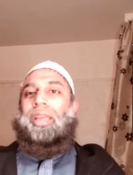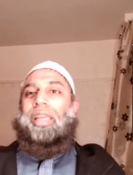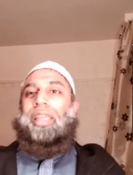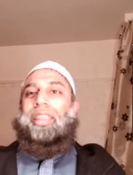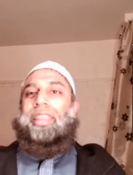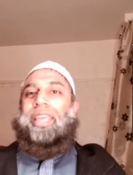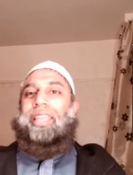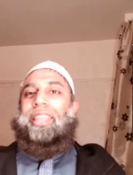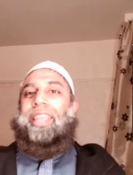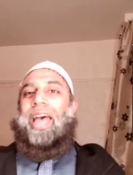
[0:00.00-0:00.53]

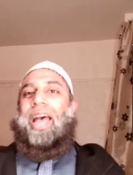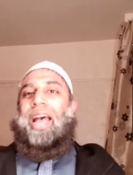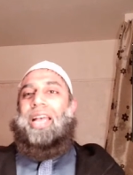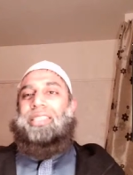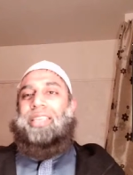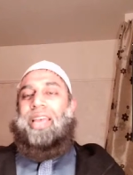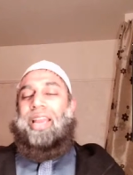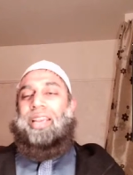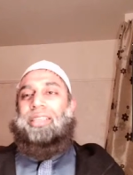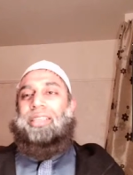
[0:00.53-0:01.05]
then that
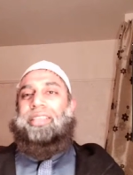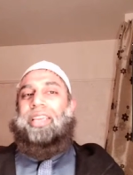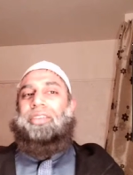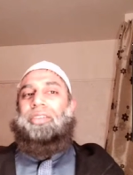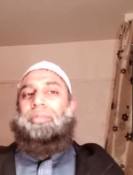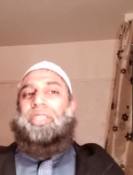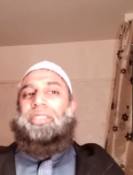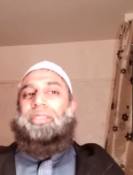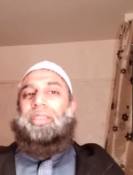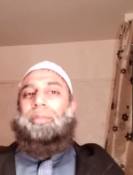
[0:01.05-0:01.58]
has had a
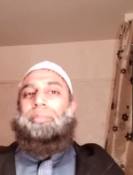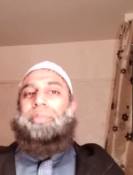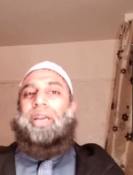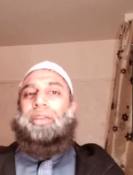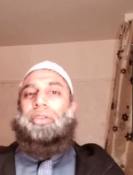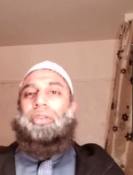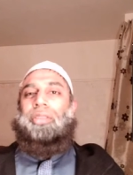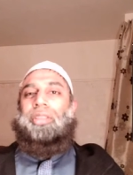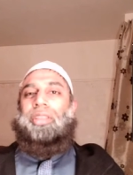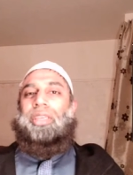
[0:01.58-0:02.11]
detrimental
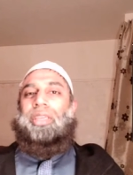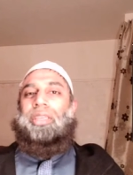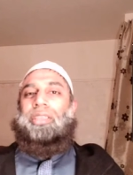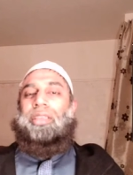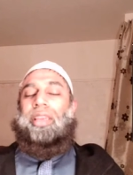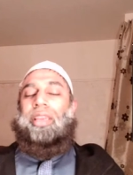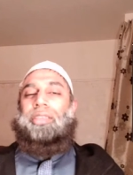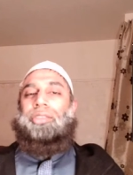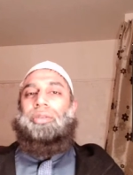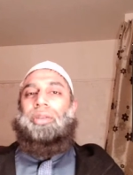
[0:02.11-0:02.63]
impact on the
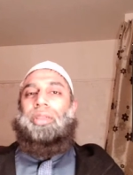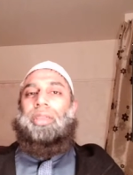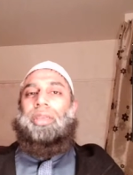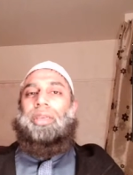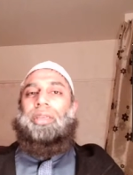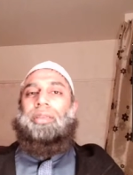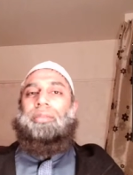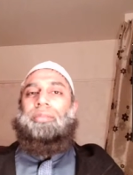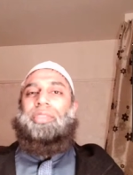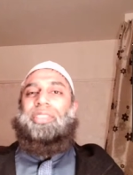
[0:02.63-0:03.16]

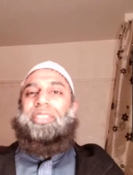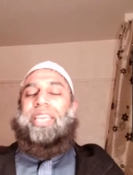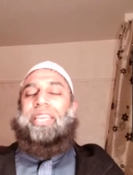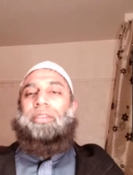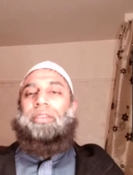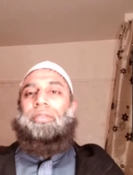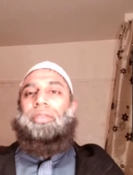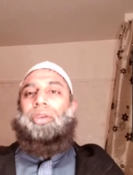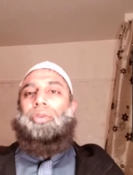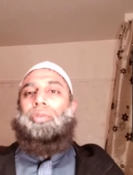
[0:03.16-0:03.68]
intellectual state
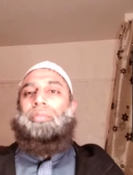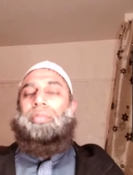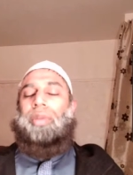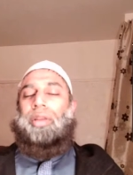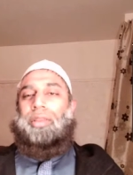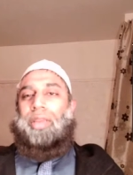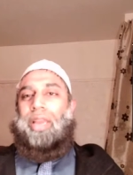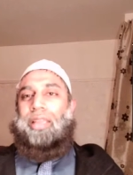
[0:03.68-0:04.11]
of the ummah.